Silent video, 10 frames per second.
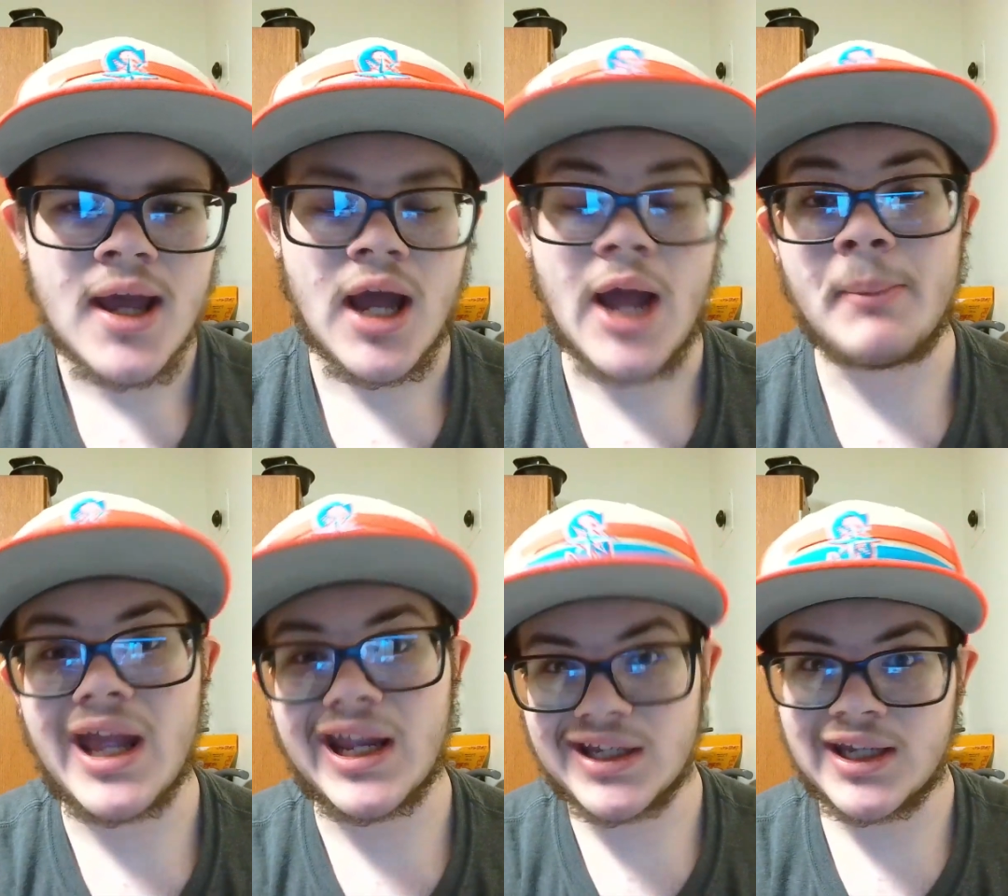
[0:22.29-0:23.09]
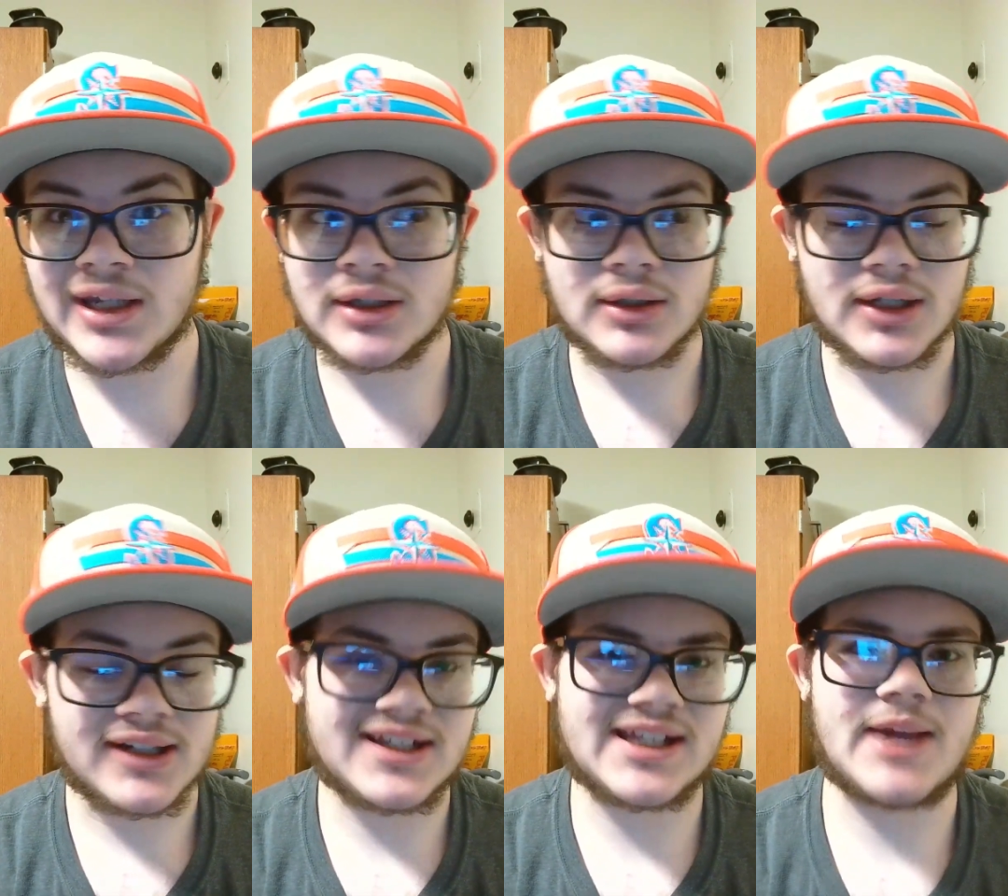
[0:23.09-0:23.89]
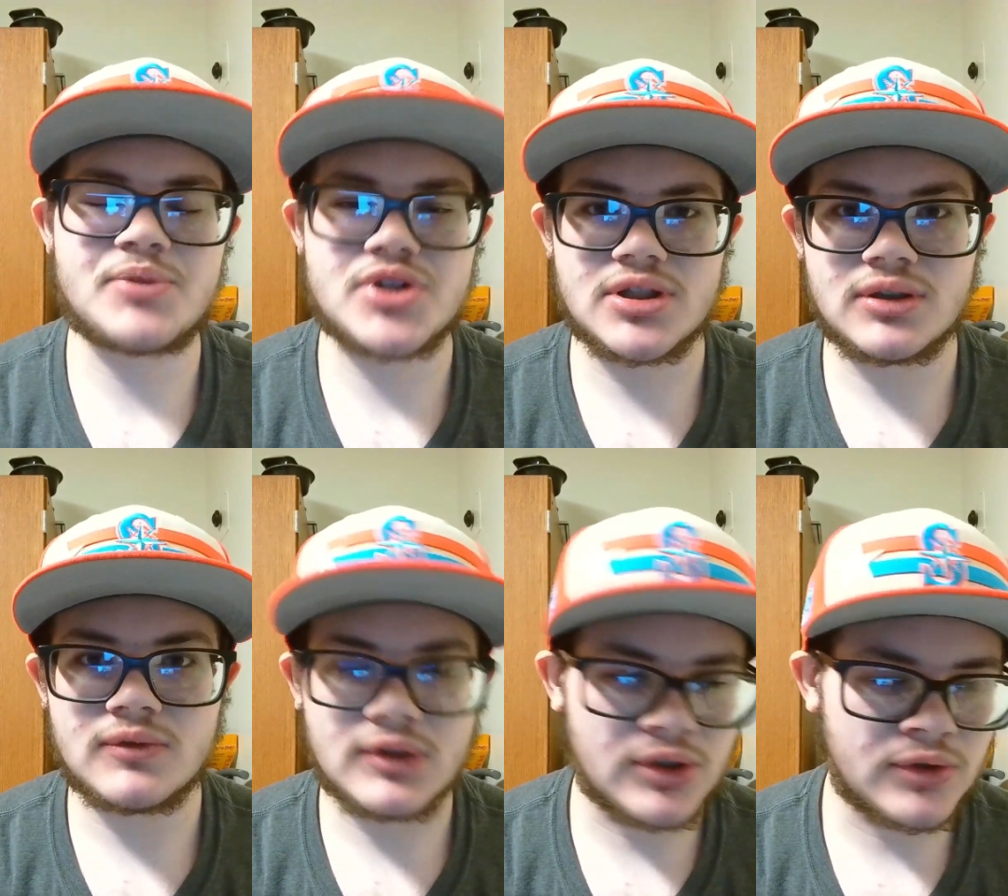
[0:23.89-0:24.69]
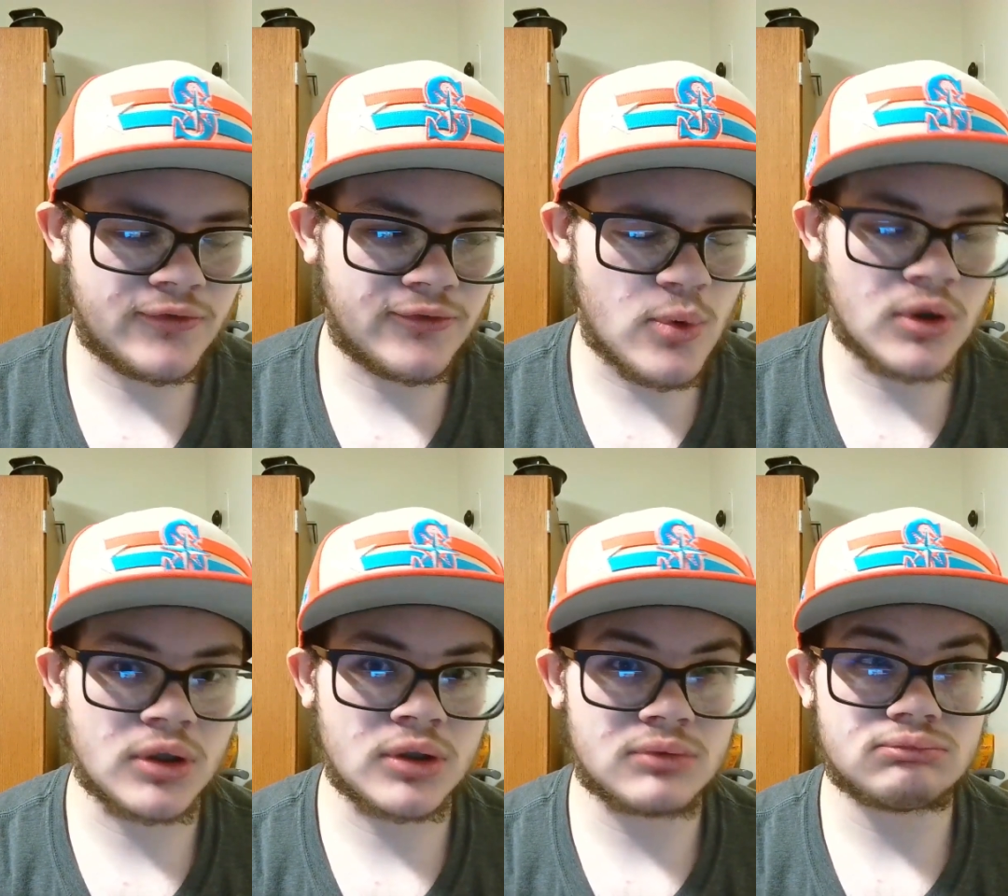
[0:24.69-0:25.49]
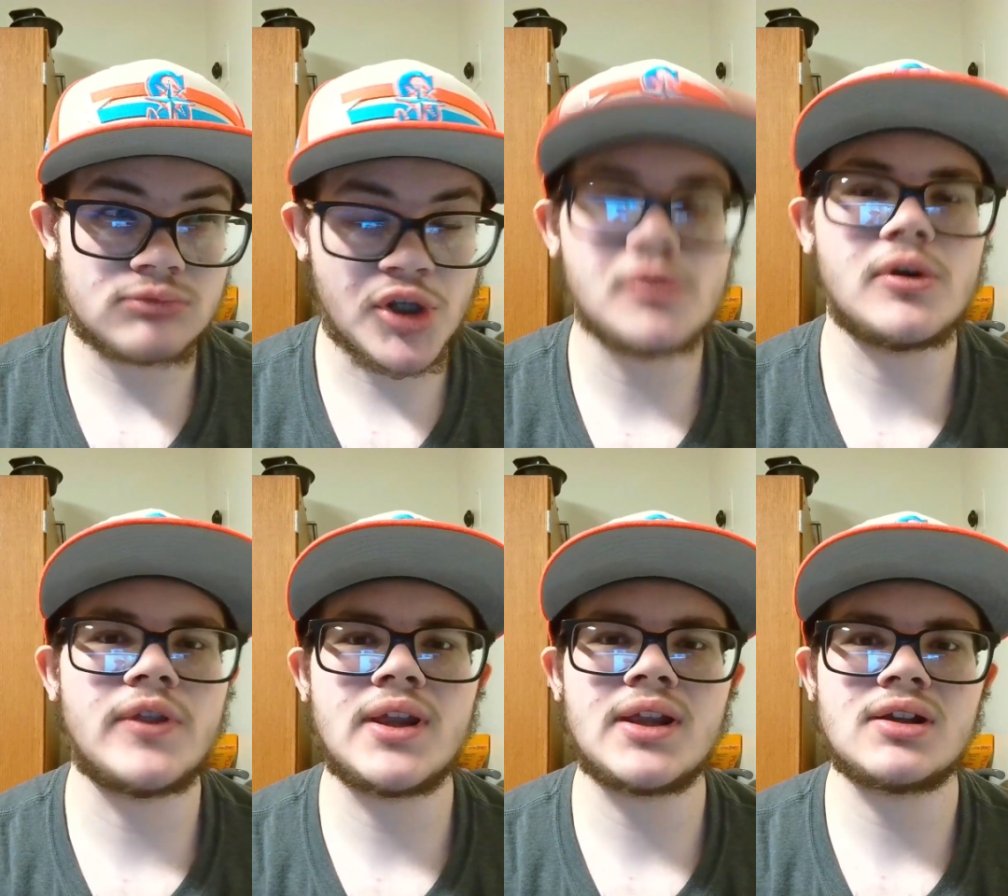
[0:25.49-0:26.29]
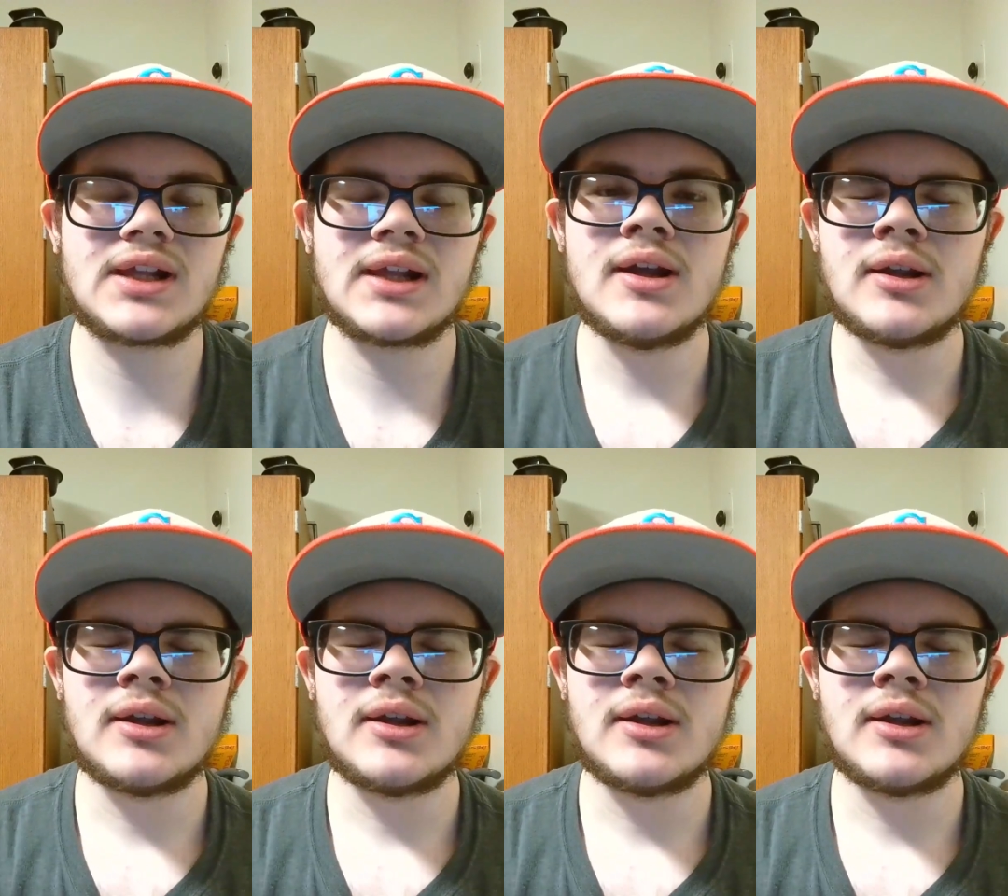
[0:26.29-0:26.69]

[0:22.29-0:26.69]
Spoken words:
I'm making an exception for 2 of these.